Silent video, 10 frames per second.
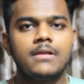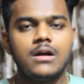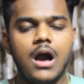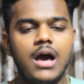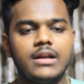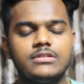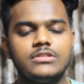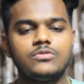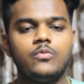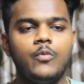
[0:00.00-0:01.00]
car and
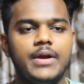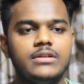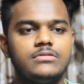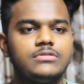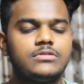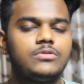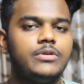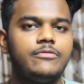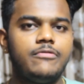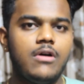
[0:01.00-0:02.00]
just went, just to
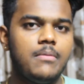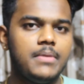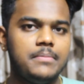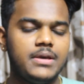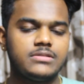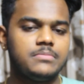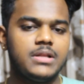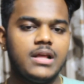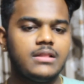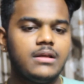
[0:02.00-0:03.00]
inform maybe or
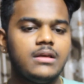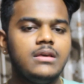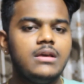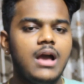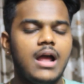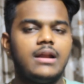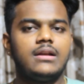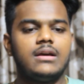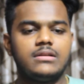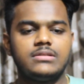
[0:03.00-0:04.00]
something like that,
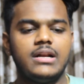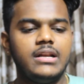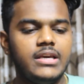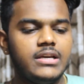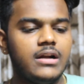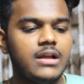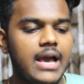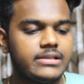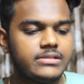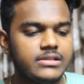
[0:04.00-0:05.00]
and suddenly he got an
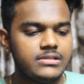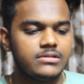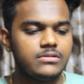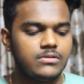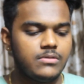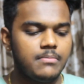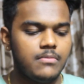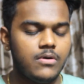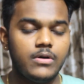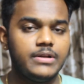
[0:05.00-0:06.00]
accident.
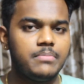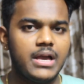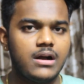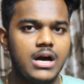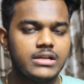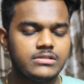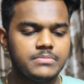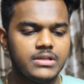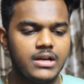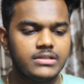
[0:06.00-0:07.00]
Hit by a car or
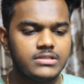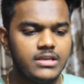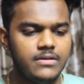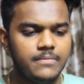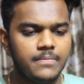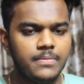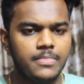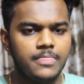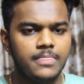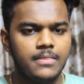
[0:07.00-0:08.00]
something, let's see.
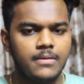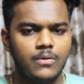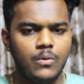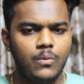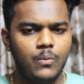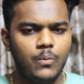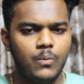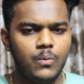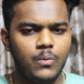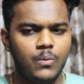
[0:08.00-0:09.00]

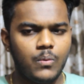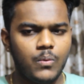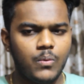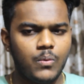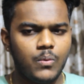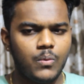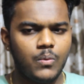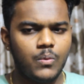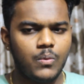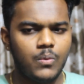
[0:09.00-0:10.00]

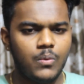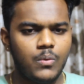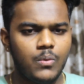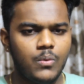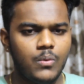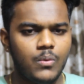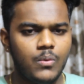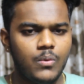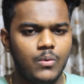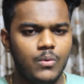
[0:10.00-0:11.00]

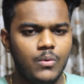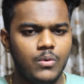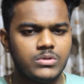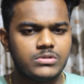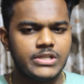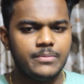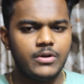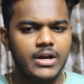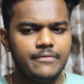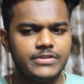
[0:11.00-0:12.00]

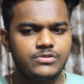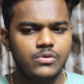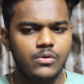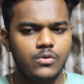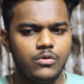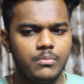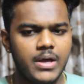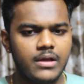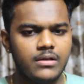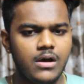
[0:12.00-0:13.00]
Cinematography is so cool,
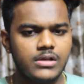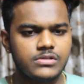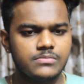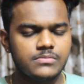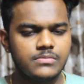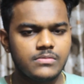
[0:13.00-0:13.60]
man. Awesome.